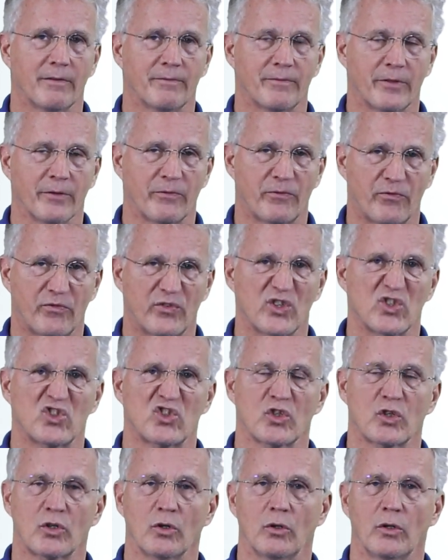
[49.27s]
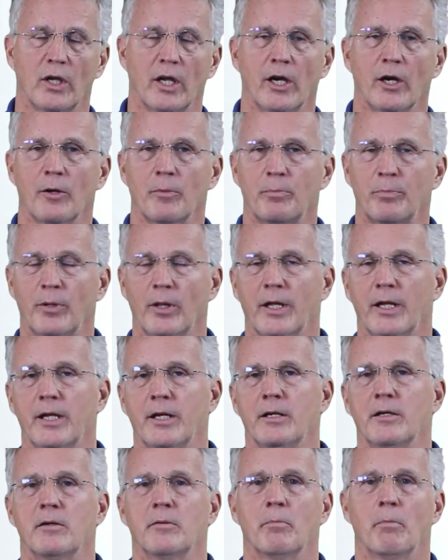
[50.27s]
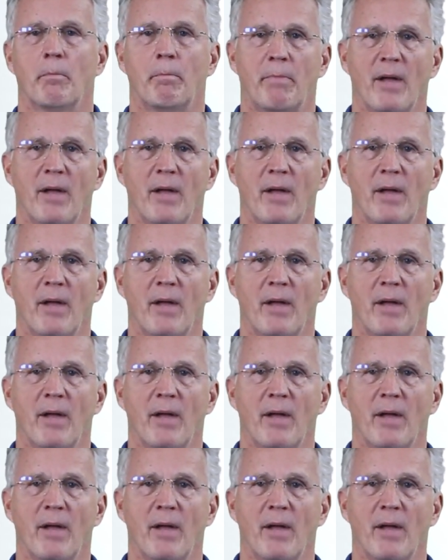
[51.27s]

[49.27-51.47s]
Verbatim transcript: of the physical airplane,